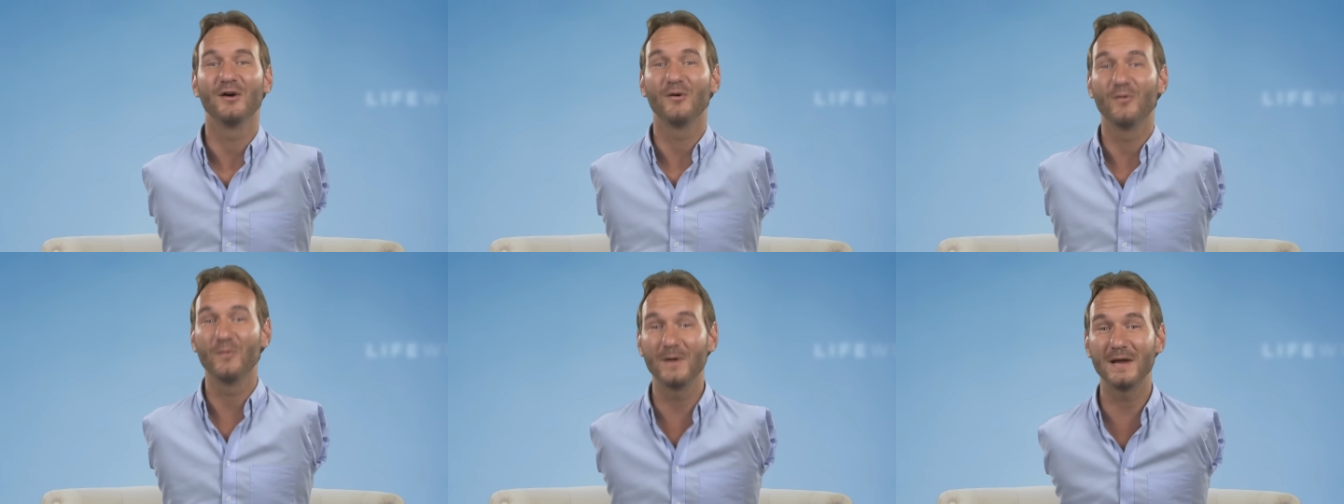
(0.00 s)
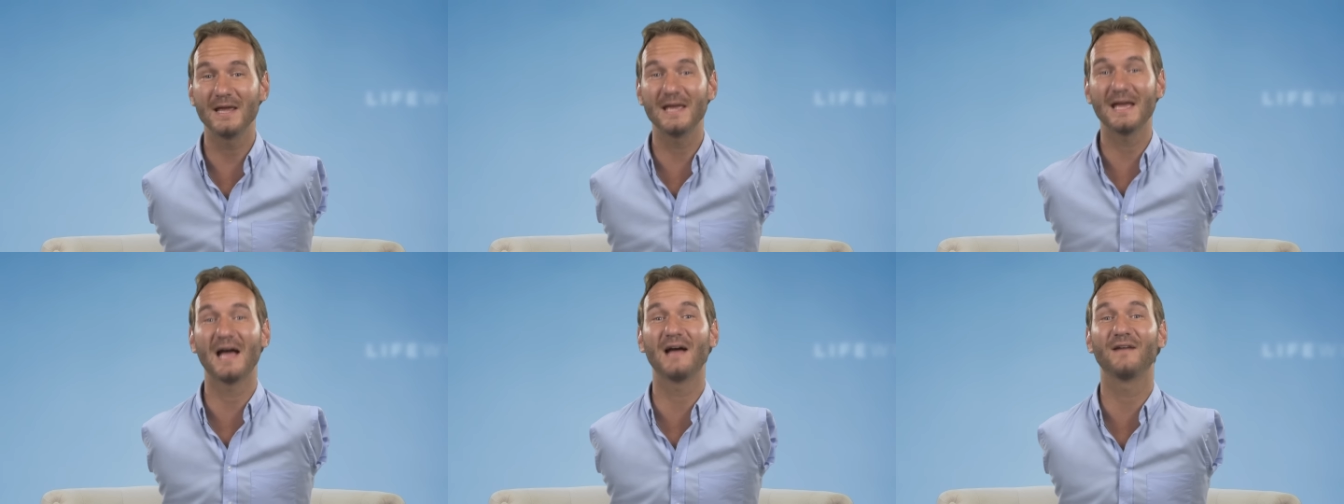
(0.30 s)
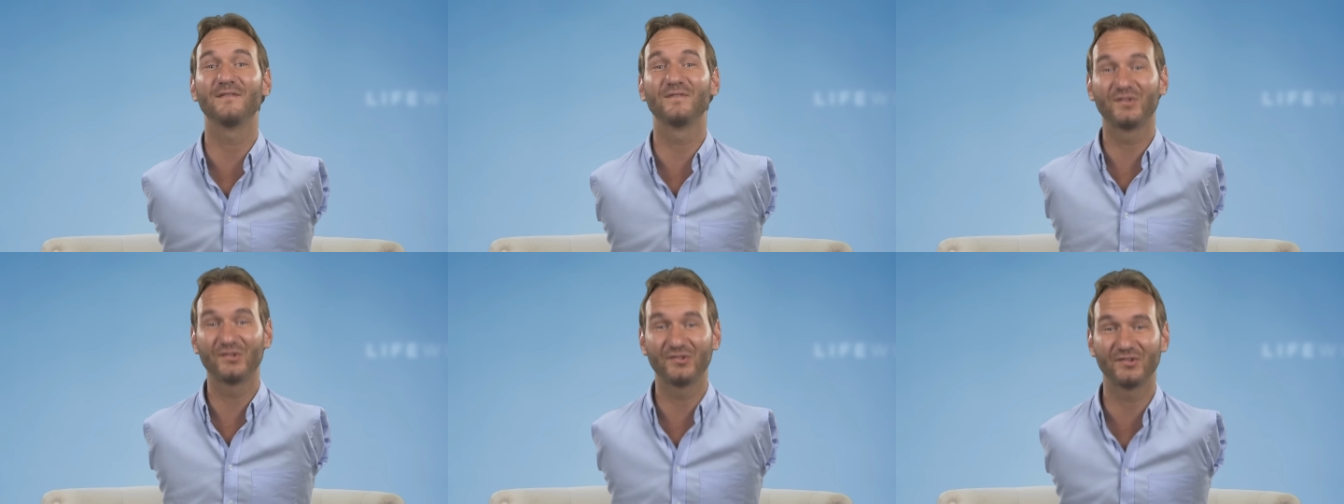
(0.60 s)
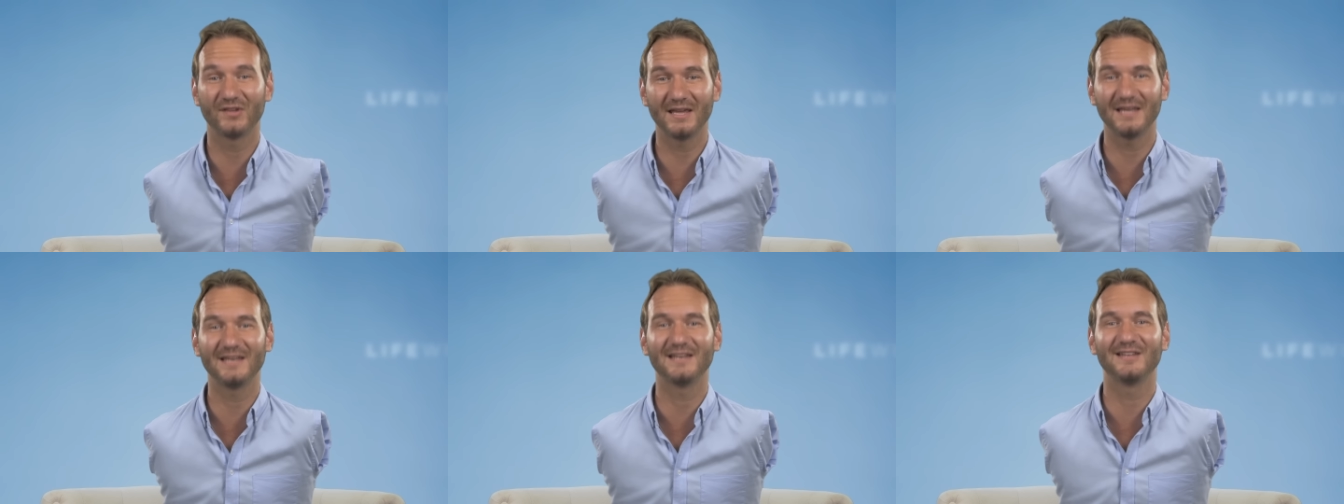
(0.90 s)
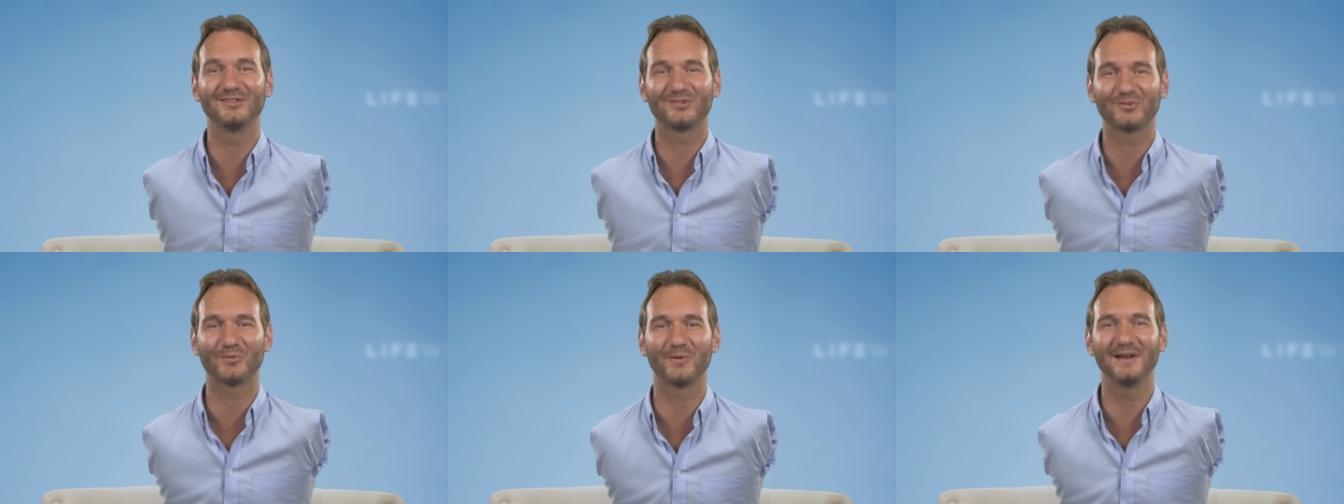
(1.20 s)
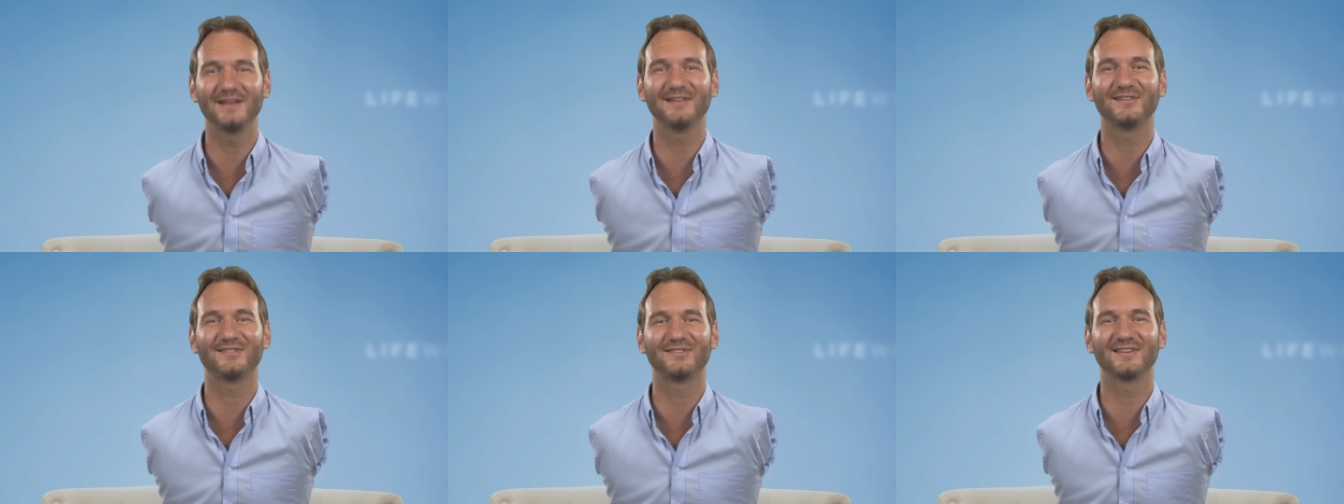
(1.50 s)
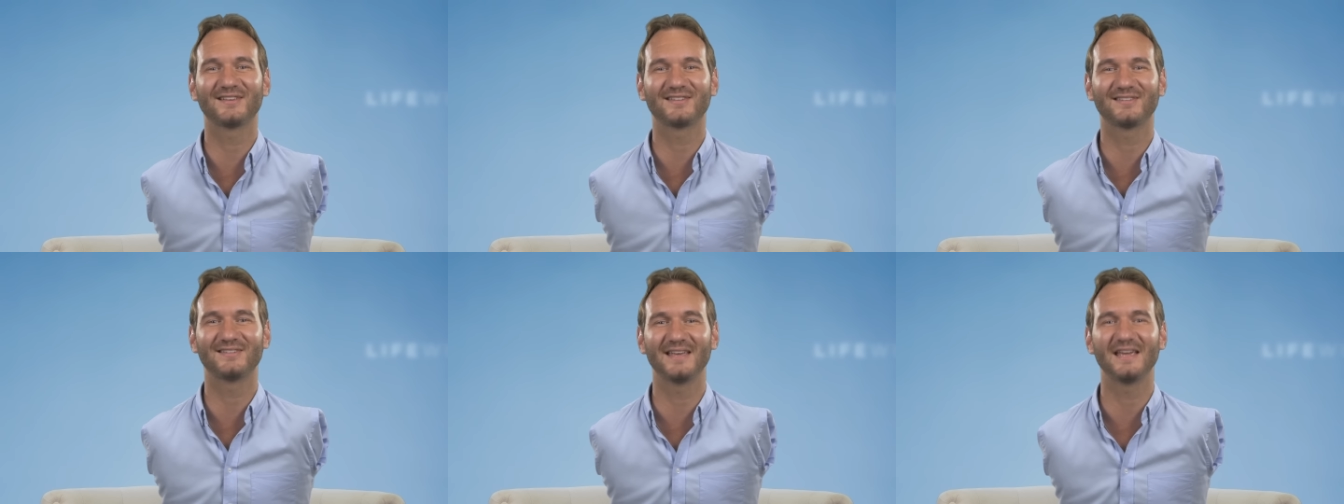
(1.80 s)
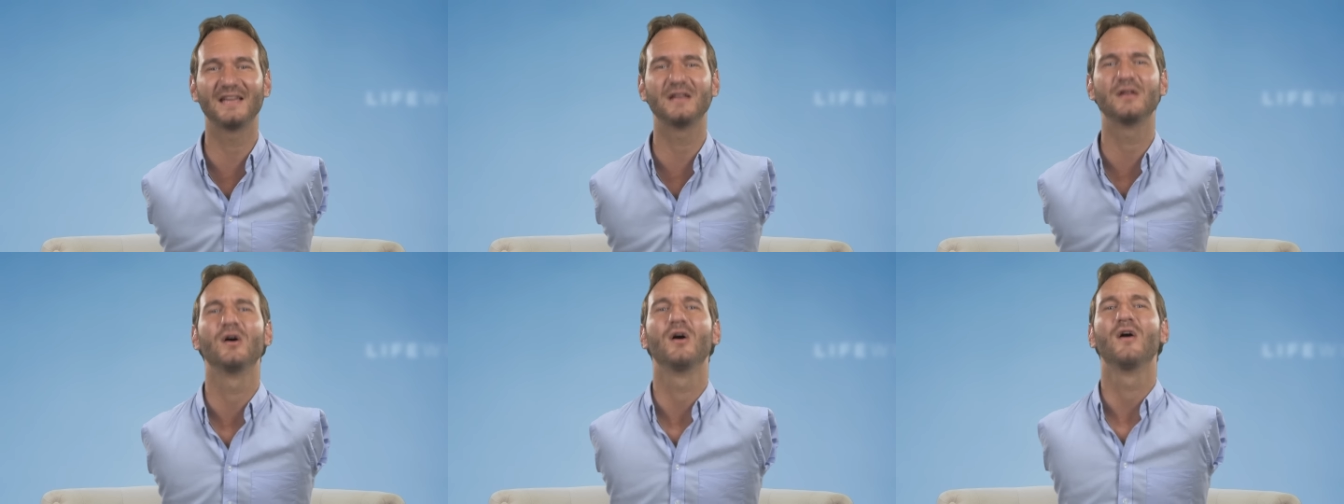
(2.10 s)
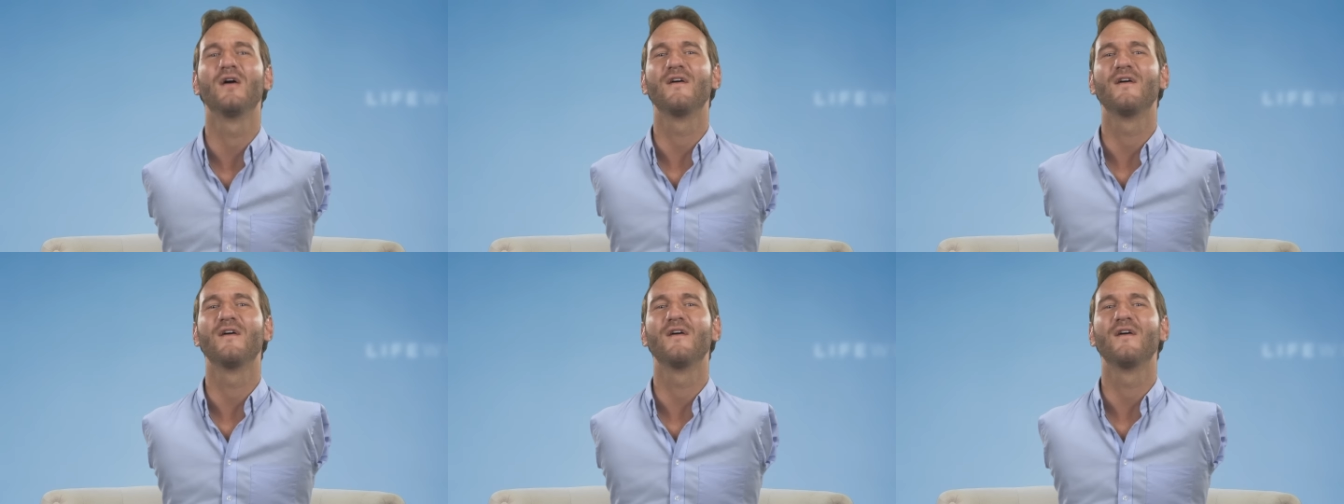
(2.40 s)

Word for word: We have seen in 2016